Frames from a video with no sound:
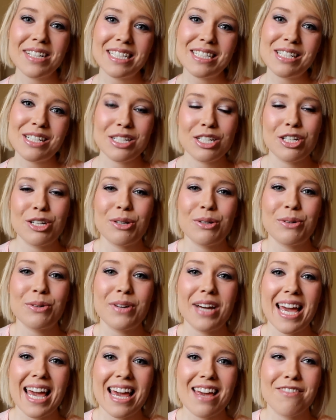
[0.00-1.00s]
wanted to
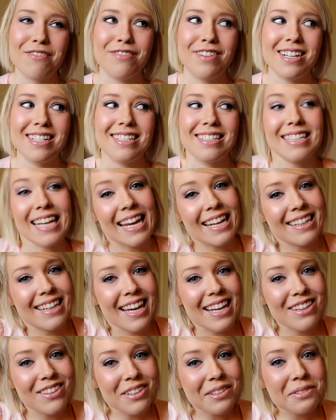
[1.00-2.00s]
do a fun date
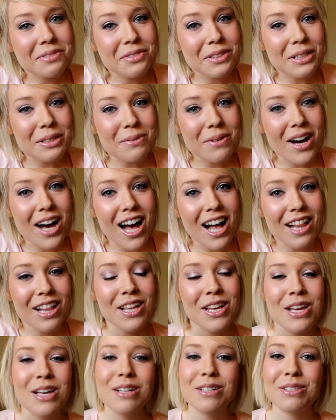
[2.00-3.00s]
night look for you all.
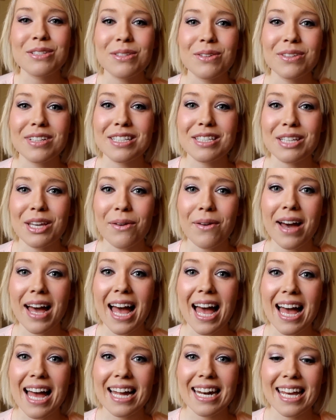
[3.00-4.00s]
So let's go
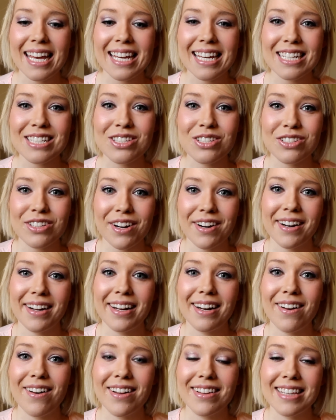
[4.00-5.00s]
ahead and get
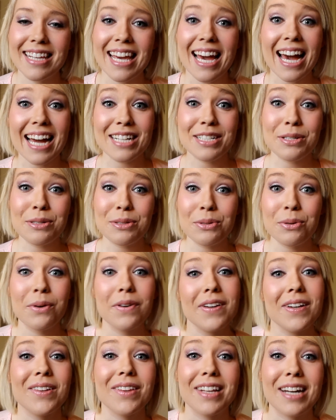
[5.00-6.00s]
started on the eye
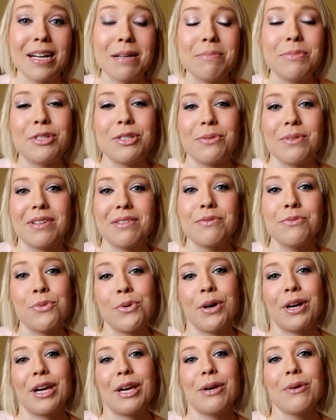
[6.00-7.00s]
tutorial that I'm doing
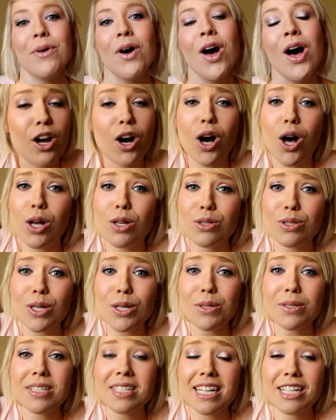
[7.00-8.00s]
for you. Also,
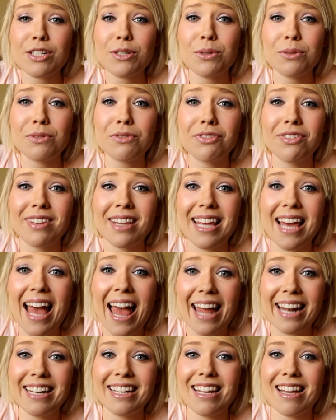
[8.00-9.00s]
stay tuned for the
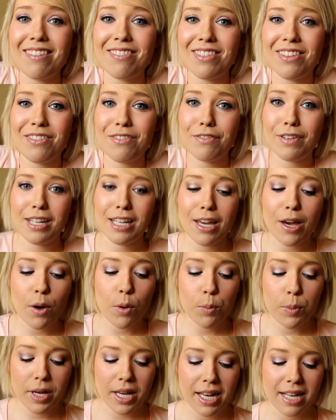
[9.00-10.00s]
end of the video
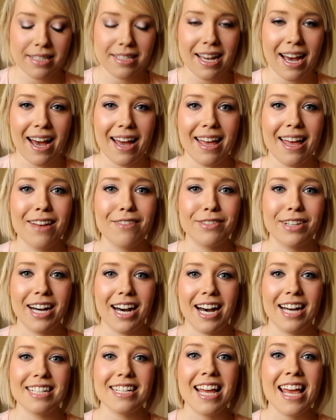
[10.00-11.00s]
because I have
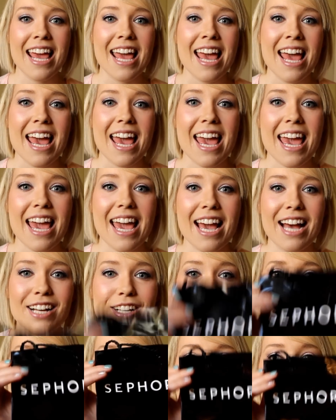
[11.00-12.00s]
got a
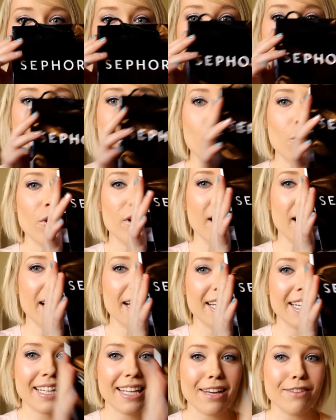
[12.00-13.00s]

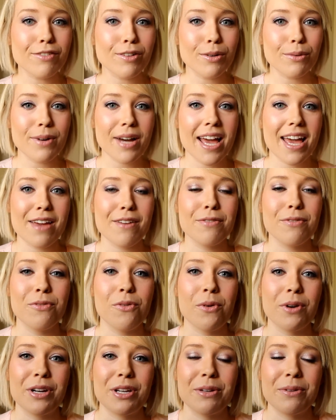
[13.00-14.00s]
Sephora giveaway
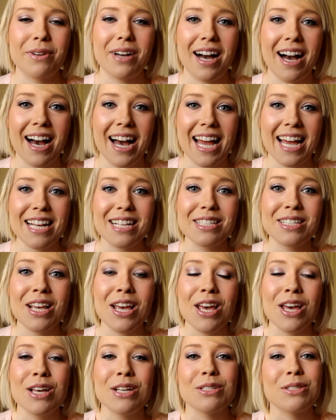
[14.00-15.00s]
for you guys.
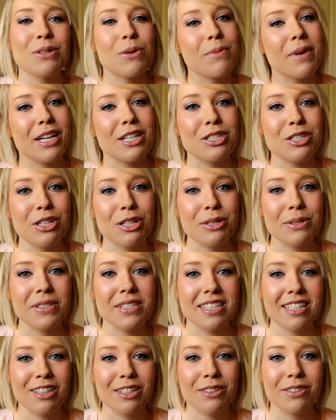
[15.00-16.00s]
So make sure you
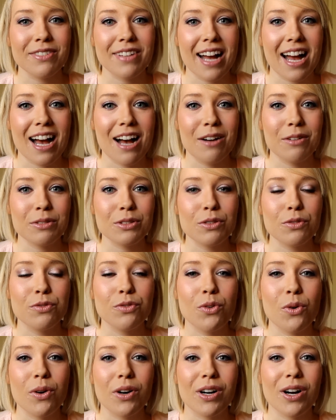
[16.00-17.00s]
stick around
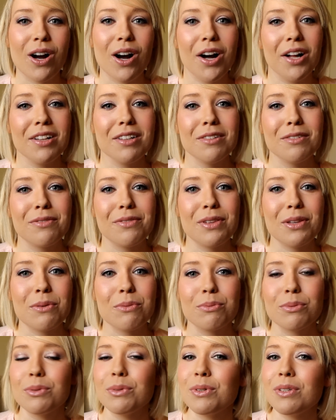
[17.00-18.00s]
for all of the
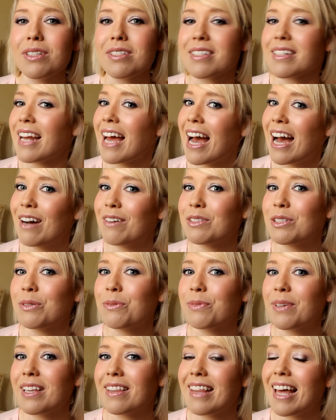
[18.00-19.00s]
rules and how to
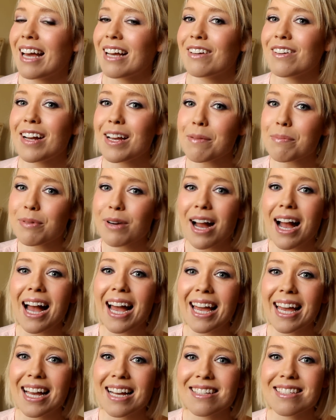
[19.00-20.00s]
win that great
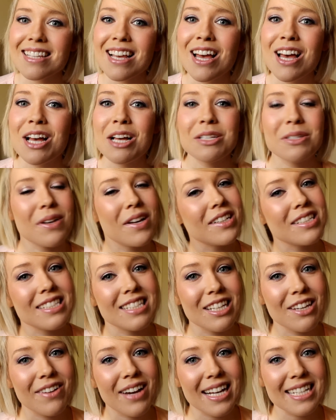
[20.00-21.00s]
prize. So I'll
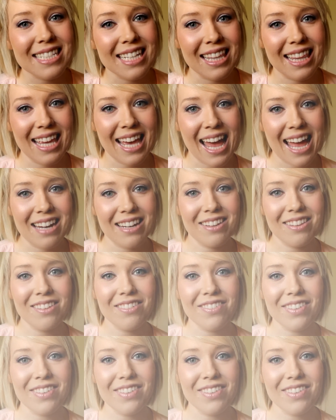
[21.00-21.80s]
see you guys at the end of the